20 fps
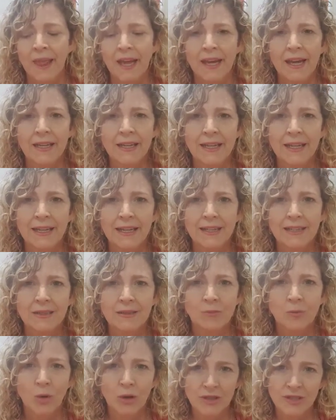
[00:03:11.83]
And he
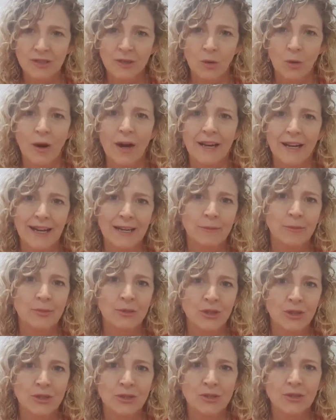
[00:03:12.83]
wasn't quite able
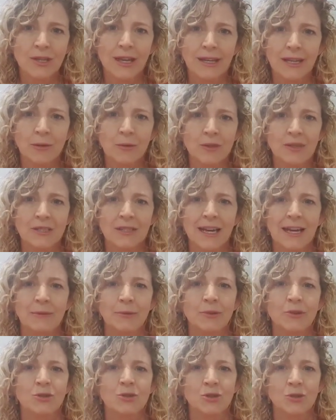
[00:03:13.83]
to do that. He wasn't
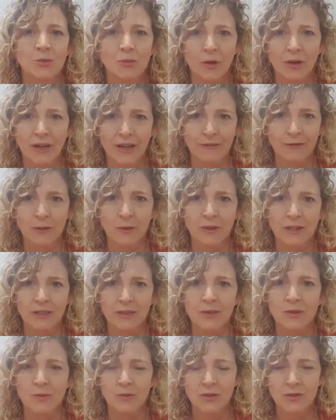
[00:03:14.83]
able to do what everyone
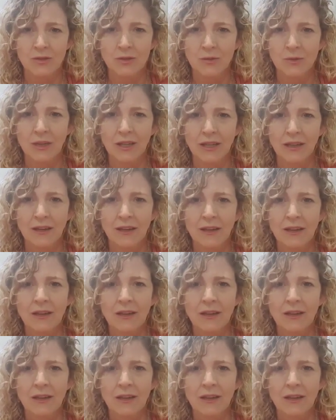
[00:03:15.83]
else was doing.